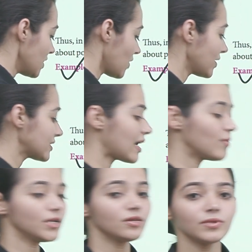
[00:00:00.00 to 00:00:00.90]
Now in
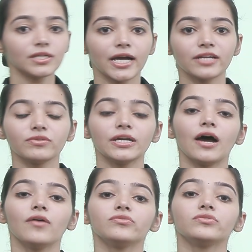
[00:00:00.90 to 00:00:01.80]
example number 9, we
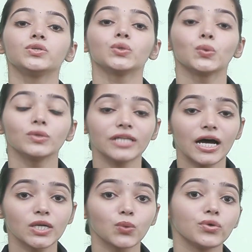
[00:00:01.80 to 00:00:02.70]
have told
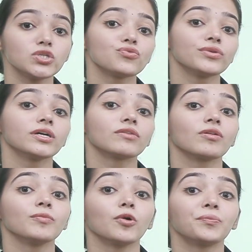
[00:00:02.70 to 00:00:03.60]
that which figure
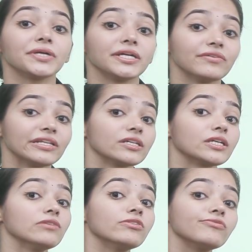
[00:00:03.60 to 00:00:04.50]
will be obtained when the
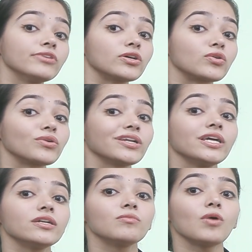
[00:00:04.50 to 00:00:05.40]
given figure
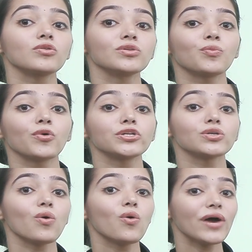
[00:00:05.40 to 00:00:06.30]
rotate about the point
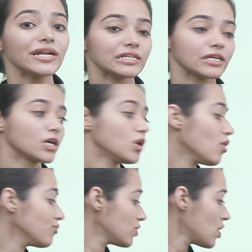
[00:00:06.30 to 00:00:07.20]
O at an angle
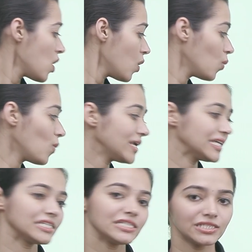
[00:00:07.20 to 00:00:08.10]
of
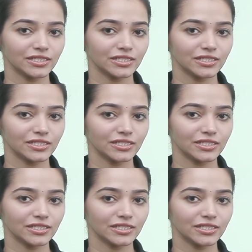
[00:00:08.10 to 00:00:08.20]
180